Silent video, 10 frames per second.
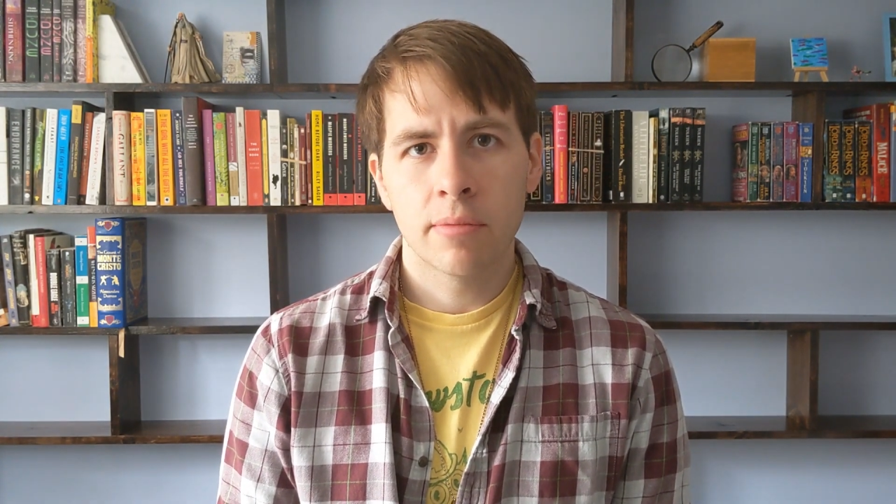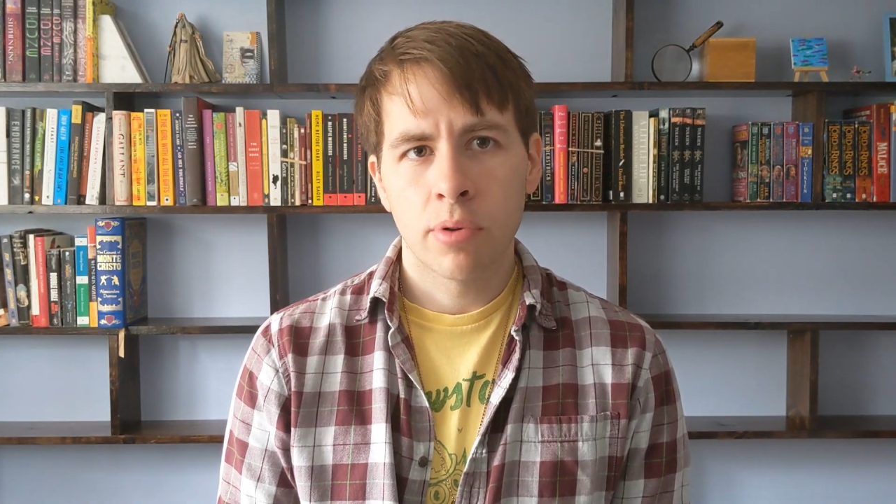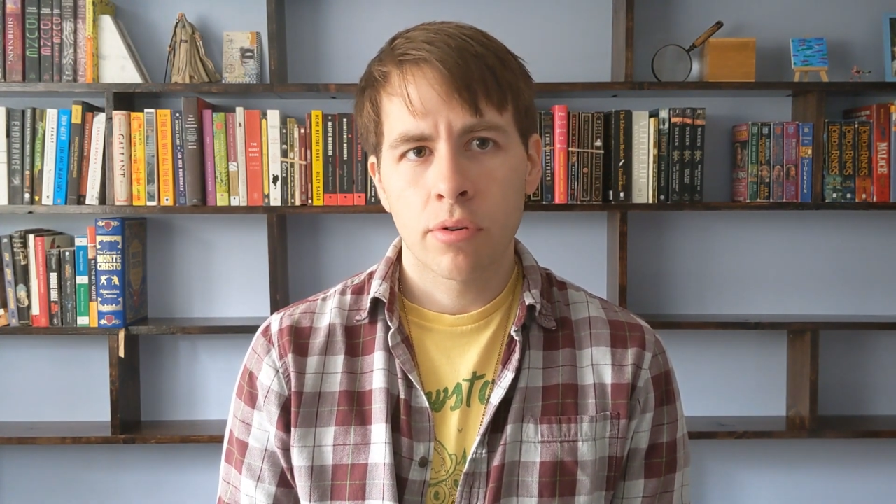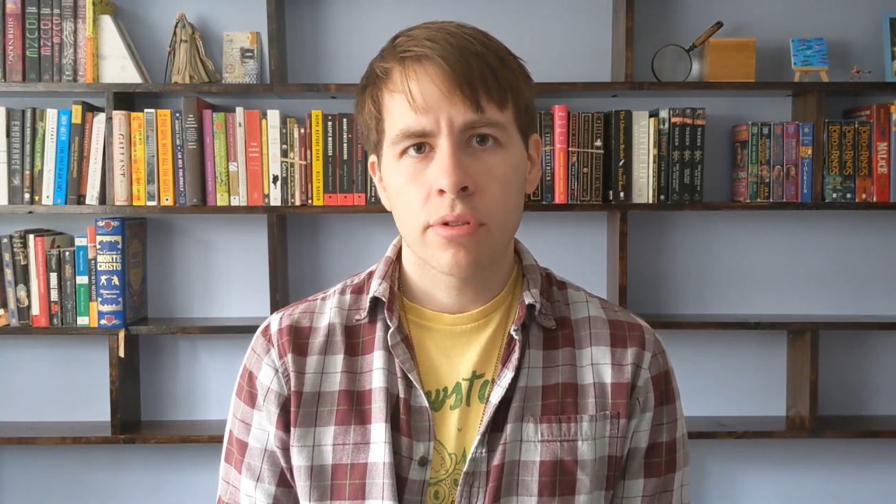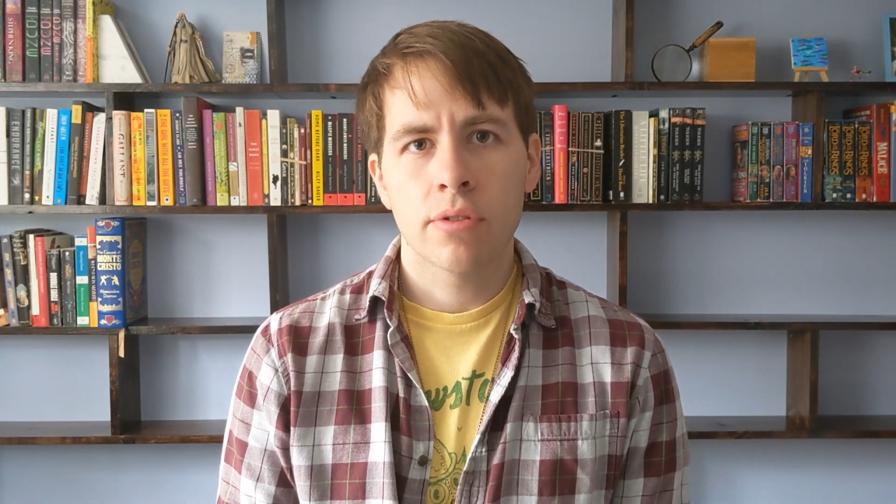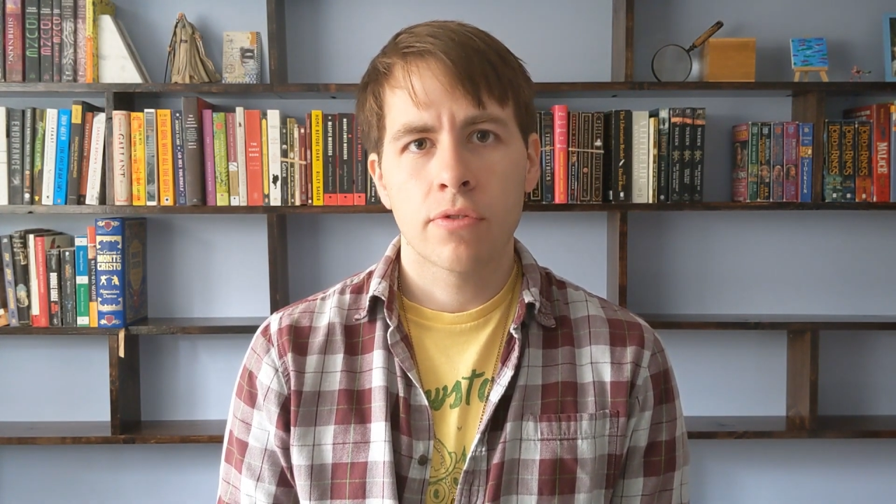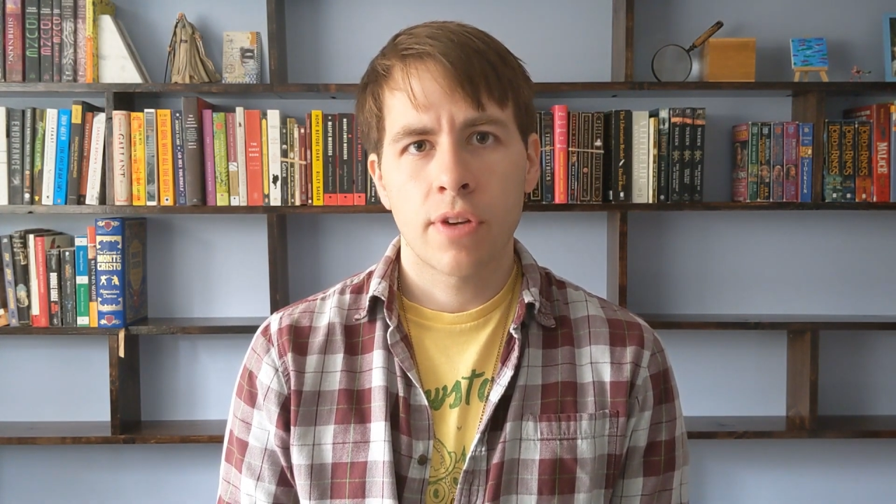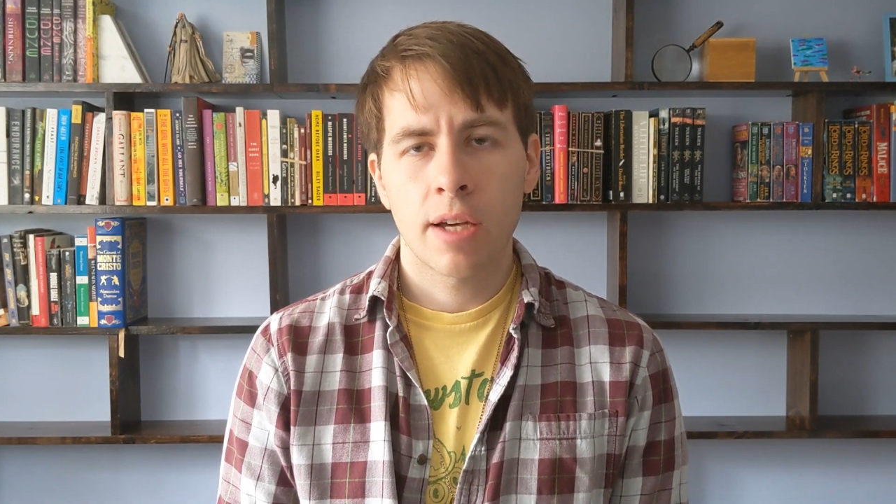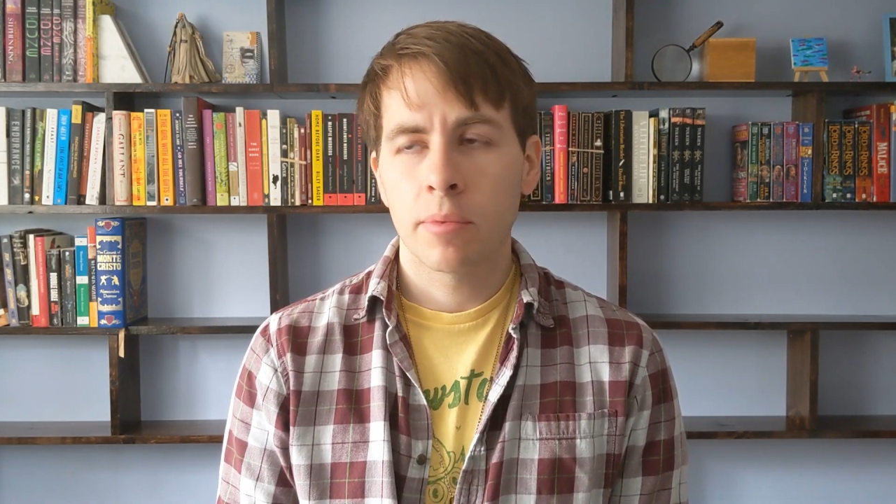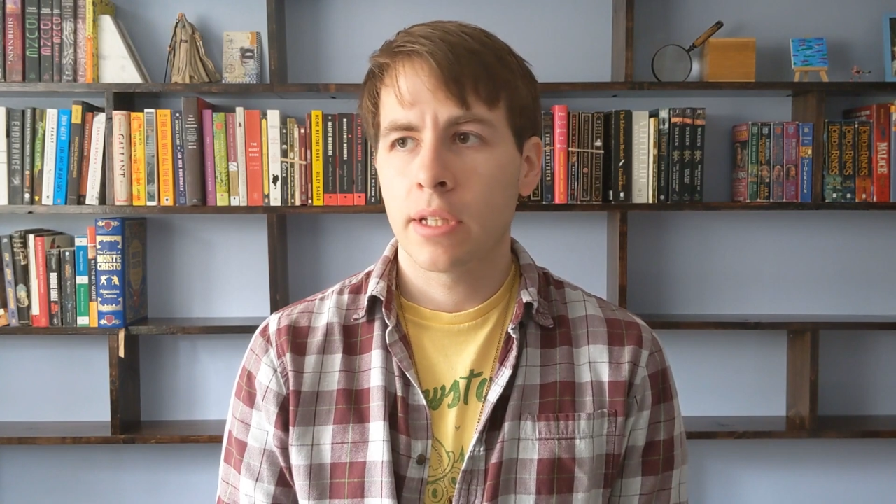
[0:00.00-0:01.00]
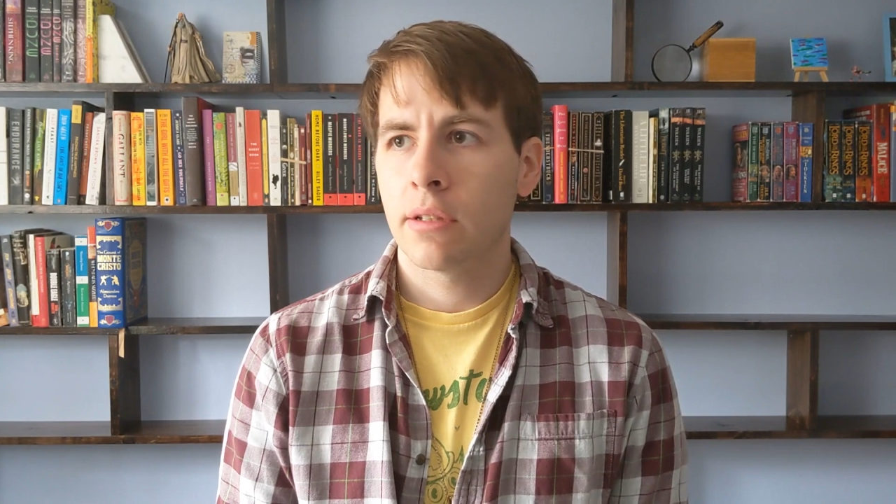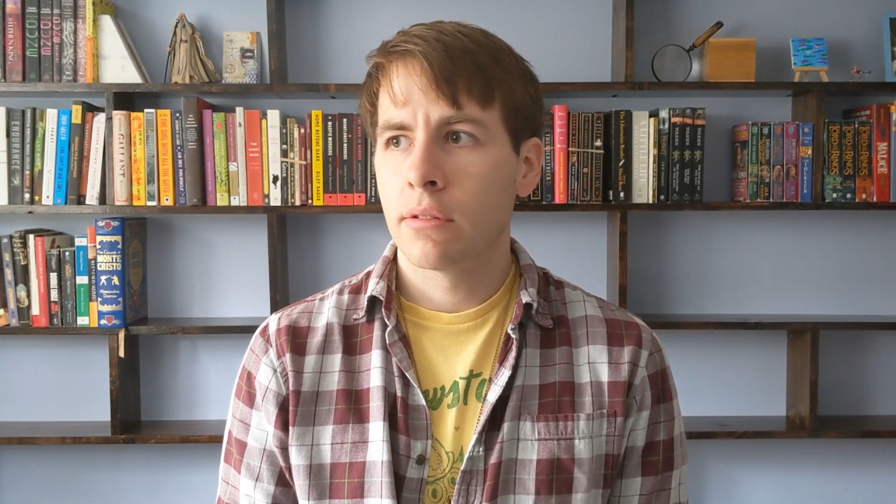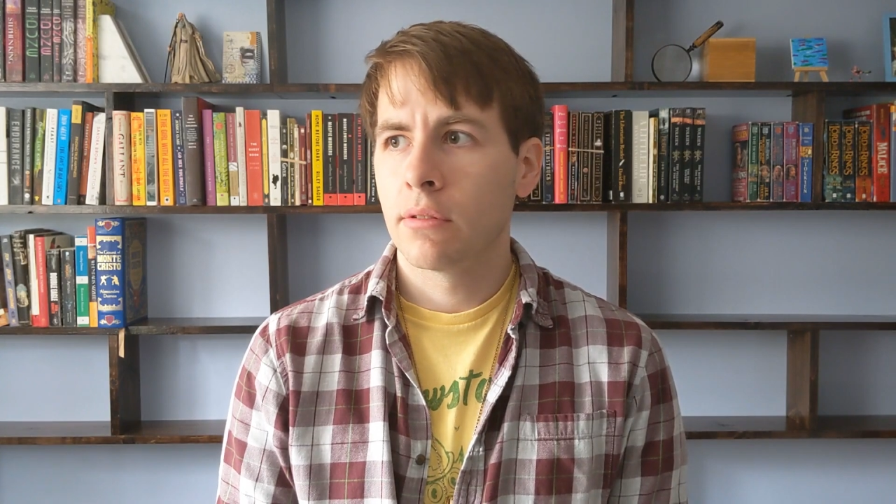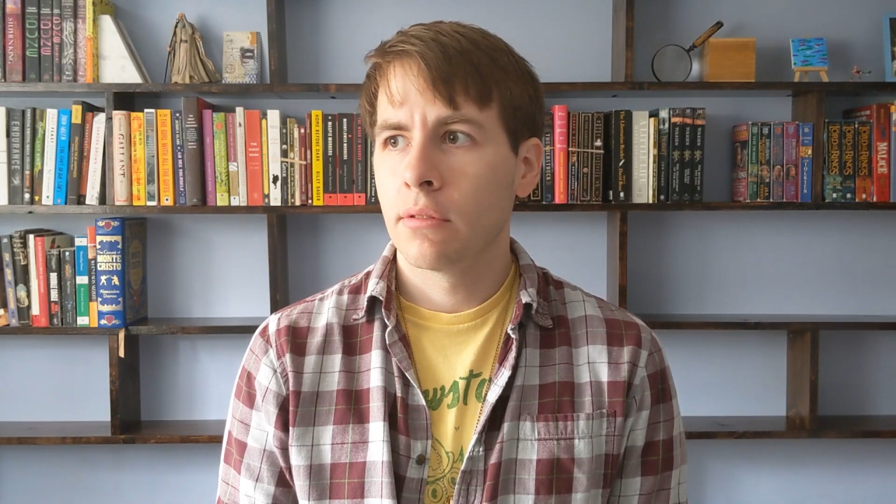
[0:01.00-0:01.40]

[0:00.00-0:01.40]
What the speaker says: the importance of family